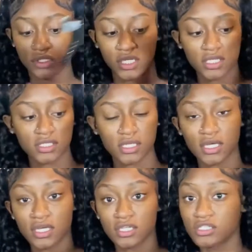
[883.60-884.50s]
this
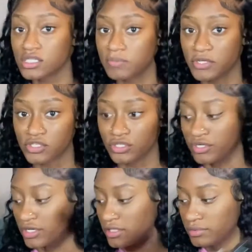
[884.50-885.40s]
is just Mr.
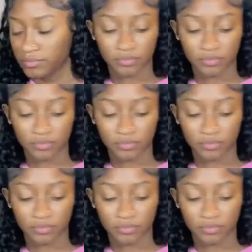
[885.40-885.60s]
Green.